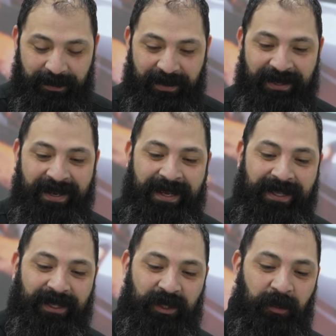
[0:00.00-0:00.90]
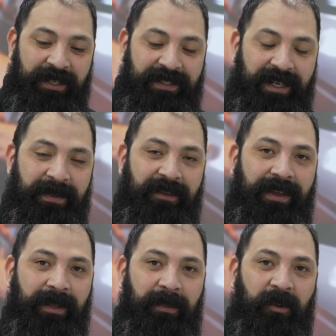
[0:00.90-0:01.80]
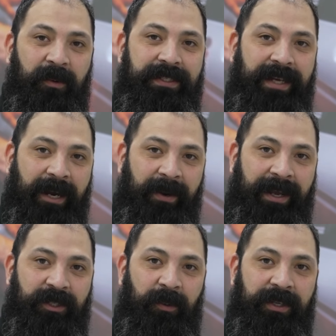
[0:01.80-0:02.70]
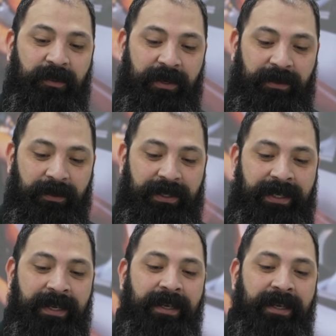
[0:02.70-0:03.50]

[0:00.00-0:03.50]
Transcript: But this one is going to be available with Dirac 2023.